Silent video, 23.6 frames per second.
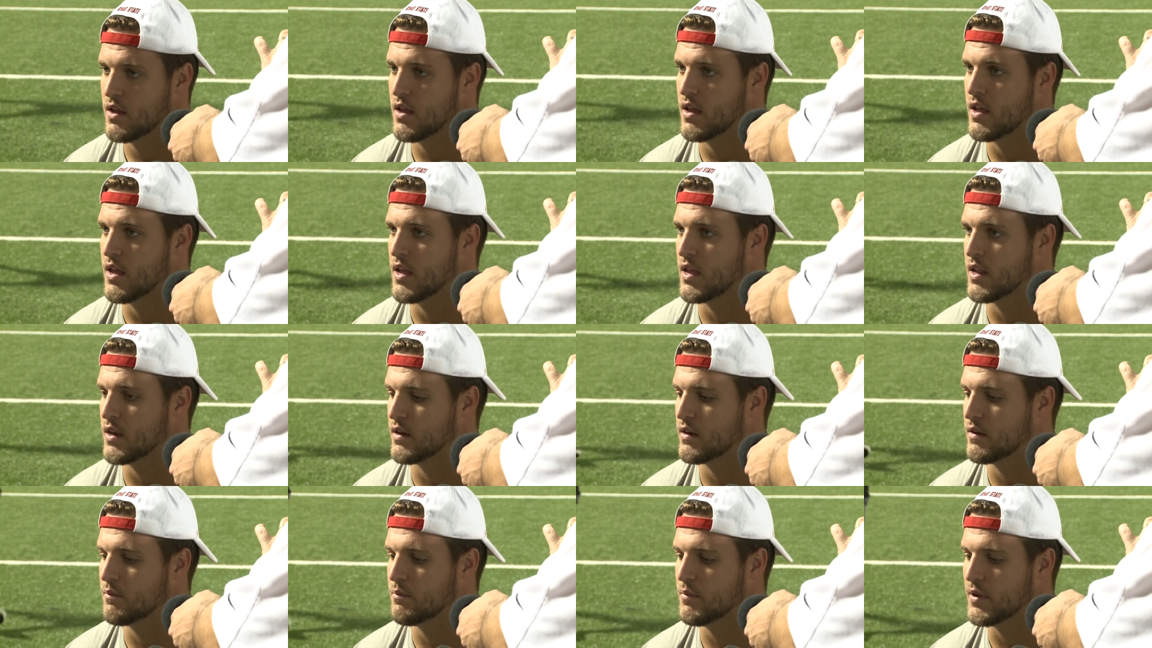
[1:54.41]

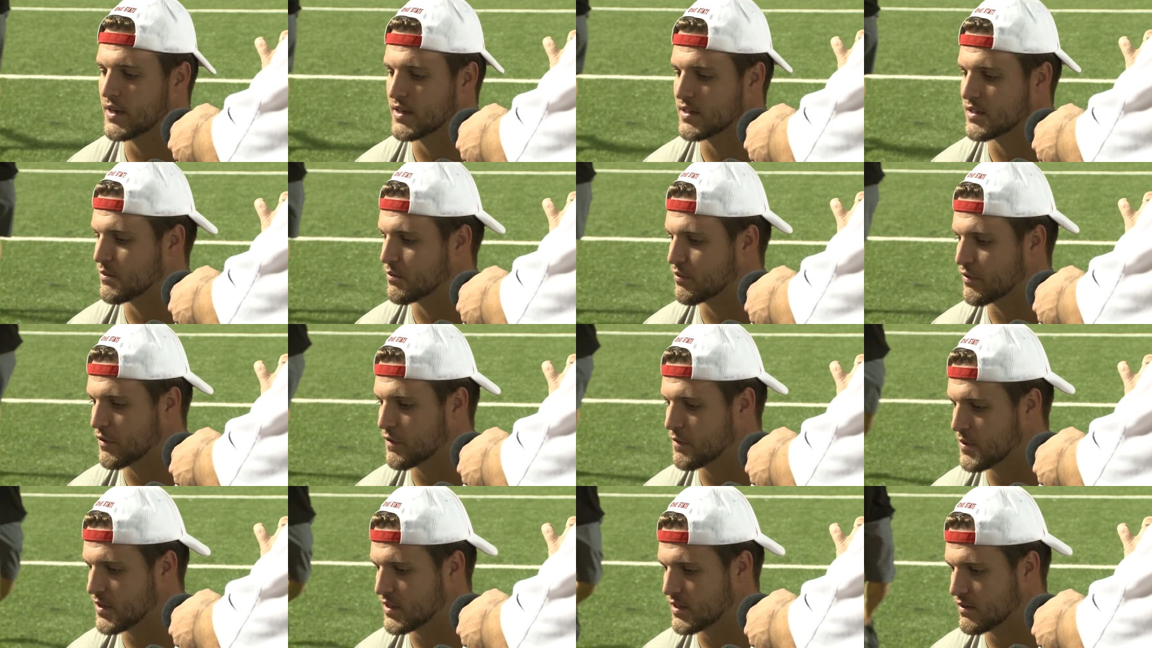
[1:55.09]
And biggest
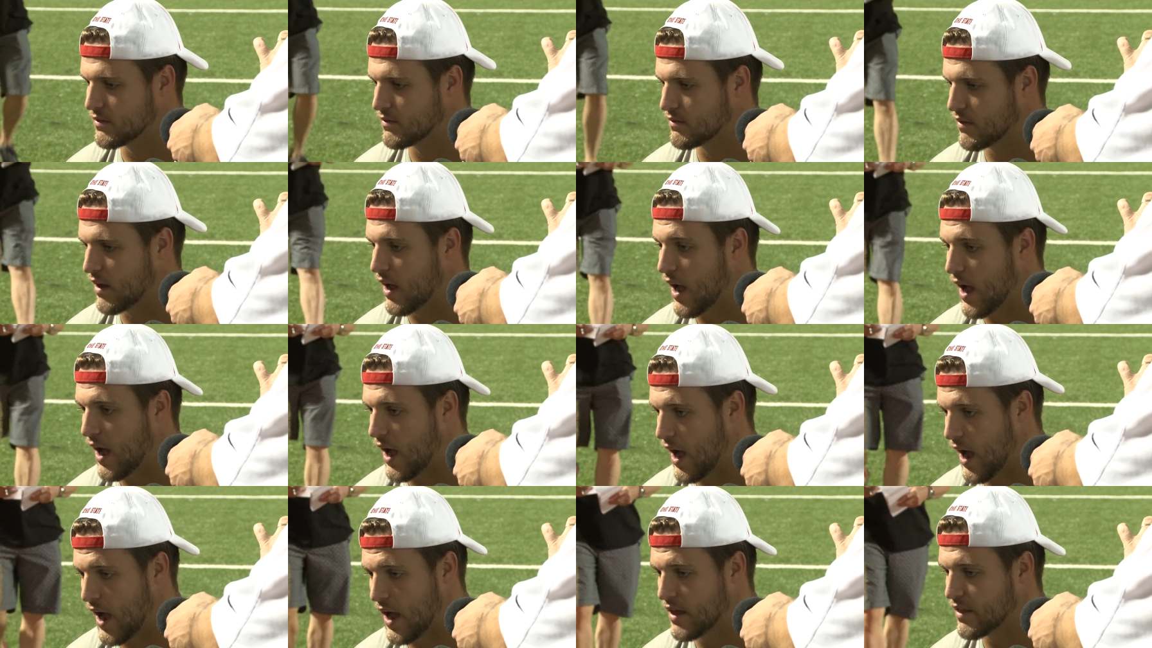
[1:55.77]
improvement,
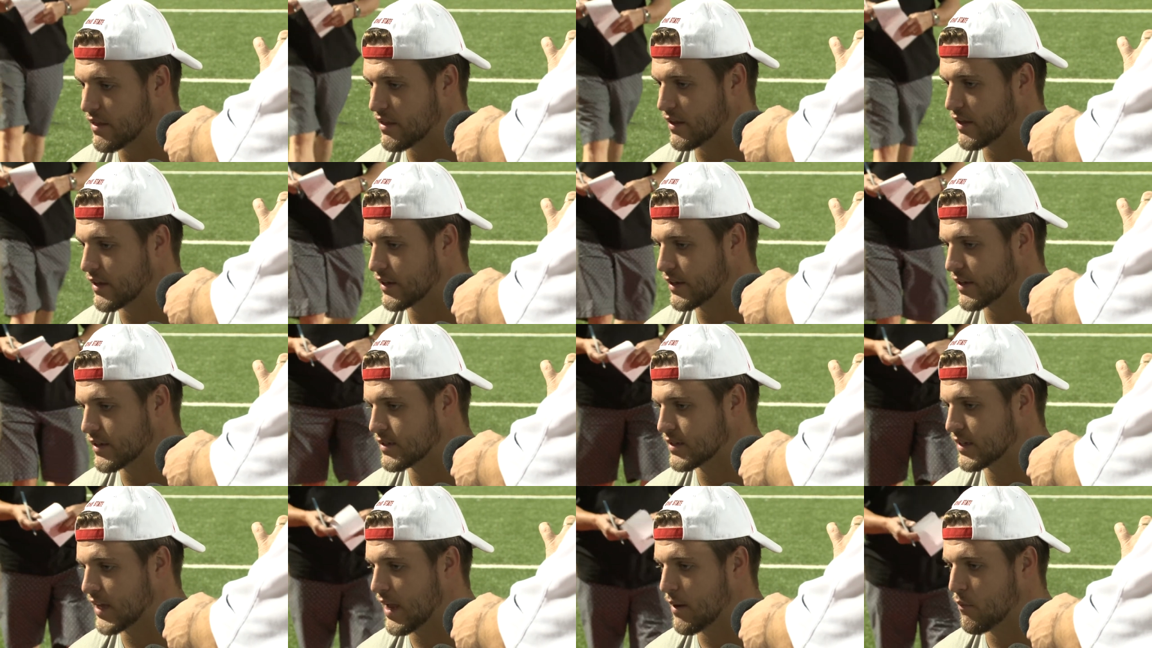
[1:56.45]
I think,
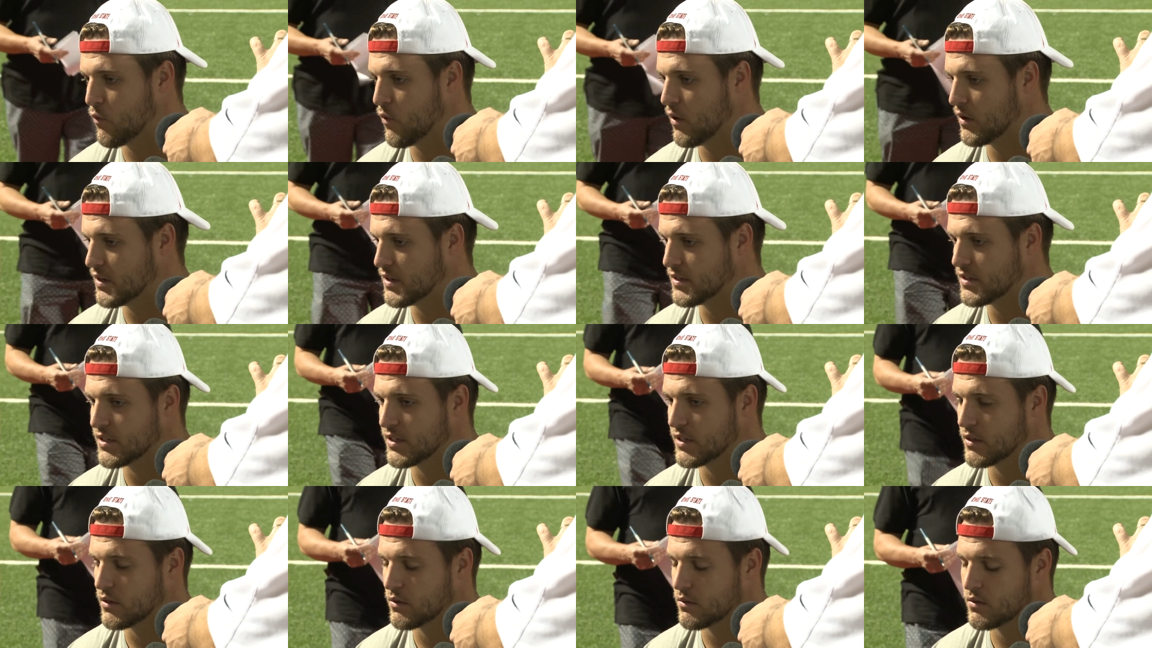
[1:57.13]
is game one to
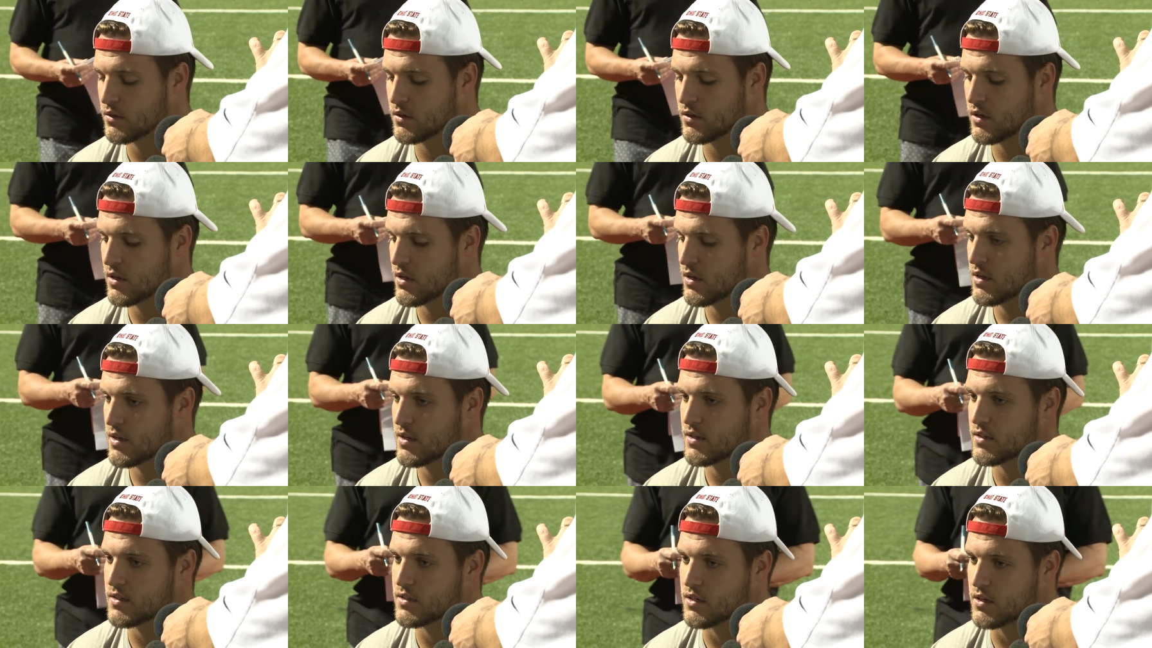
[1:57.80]
two.
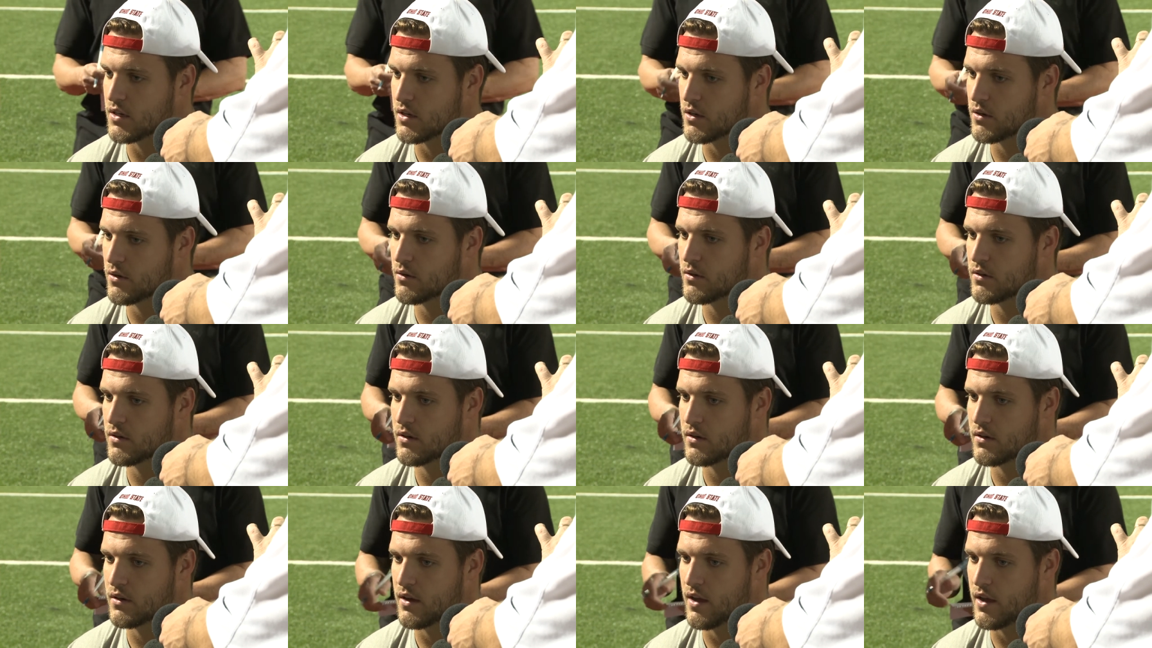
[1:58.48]
So,
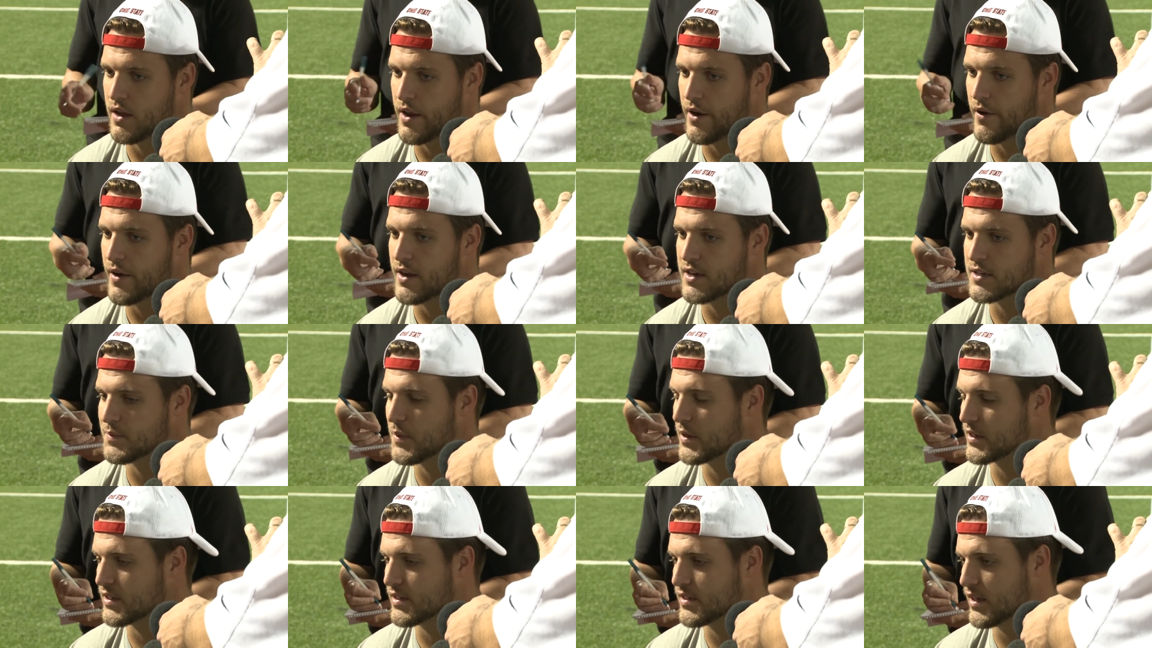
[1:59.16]
you know, I
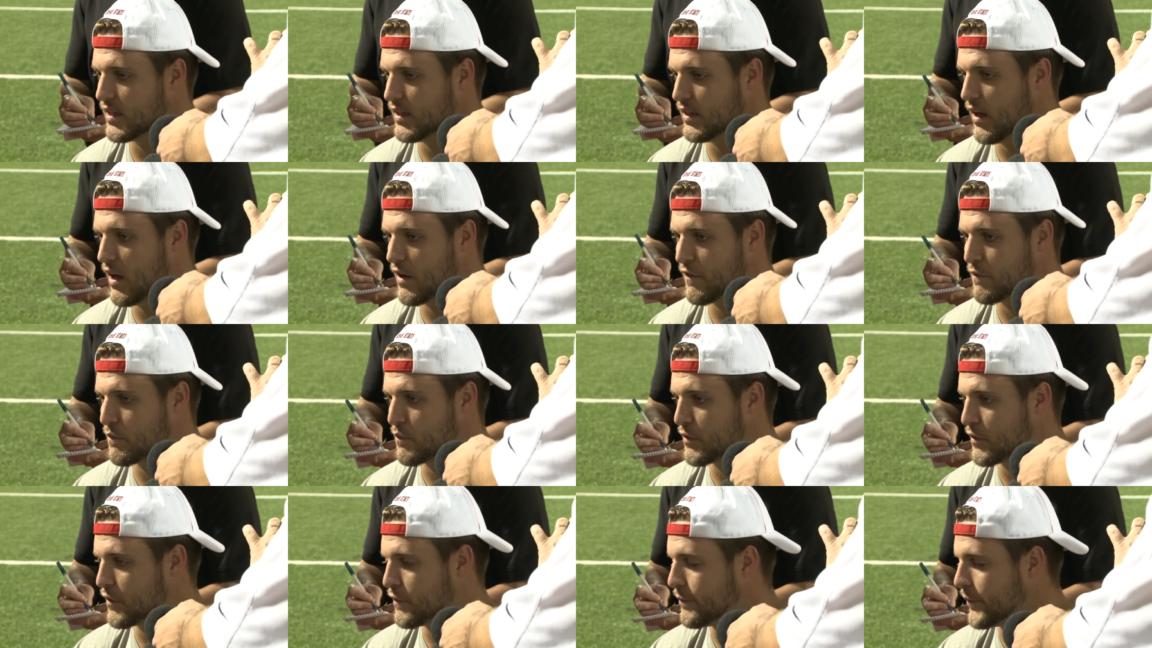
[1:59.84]
expect to see a lot of
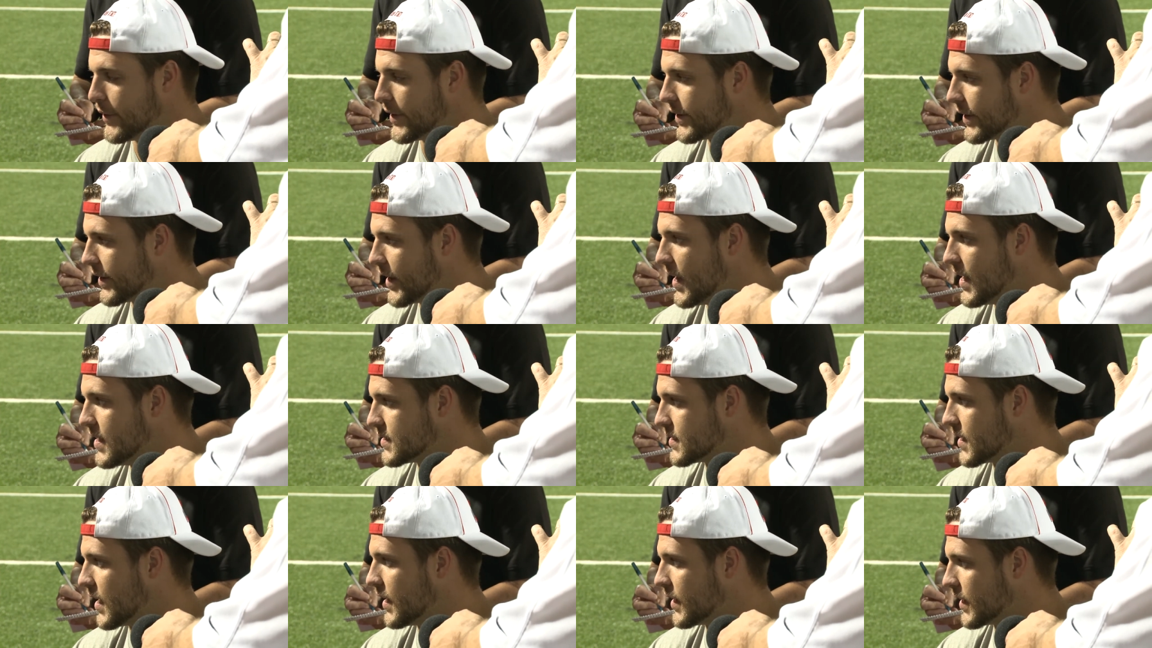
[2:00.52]
improvement.
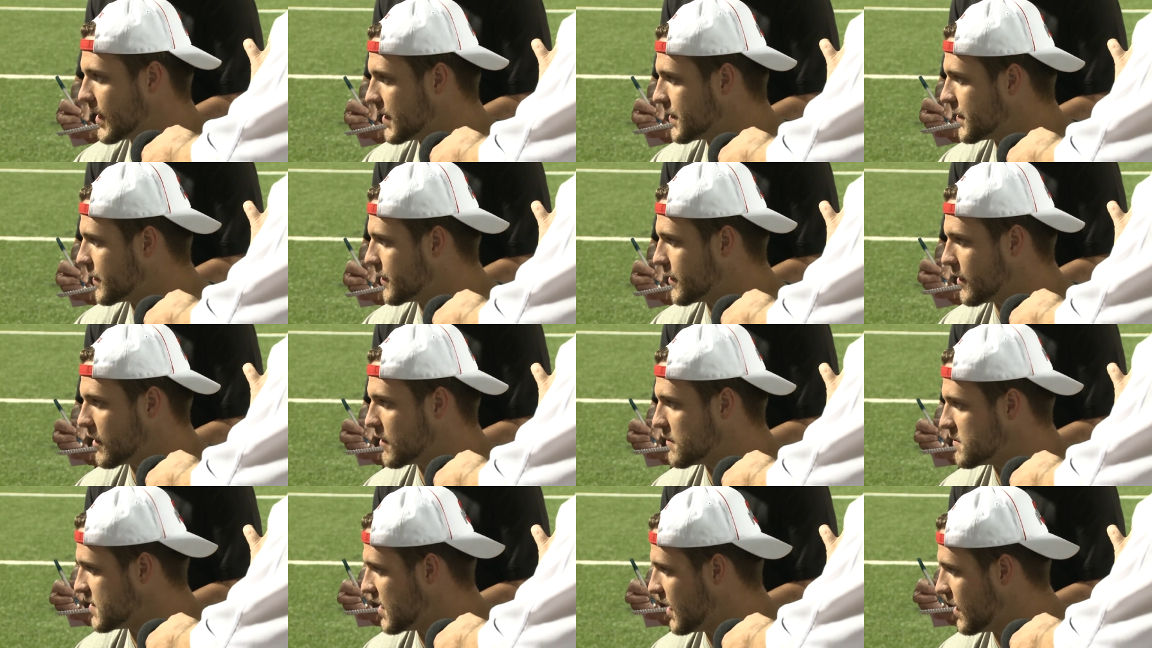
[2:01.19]
Guys kind of got their
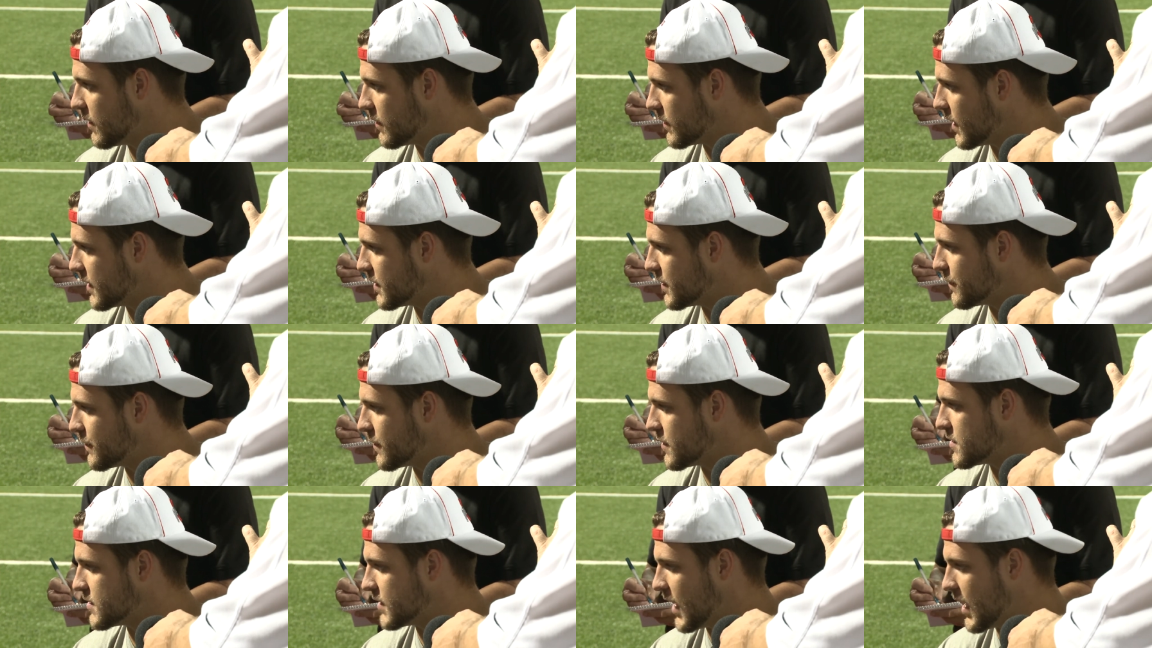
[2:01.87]
nerves out, got the
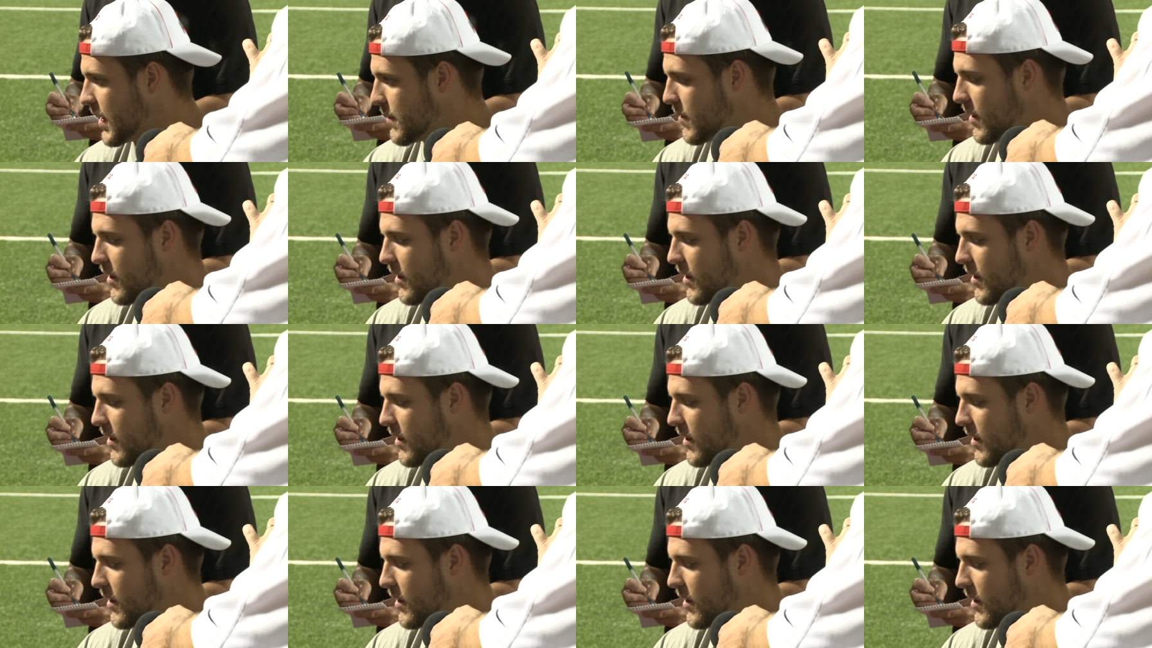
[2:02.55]
first game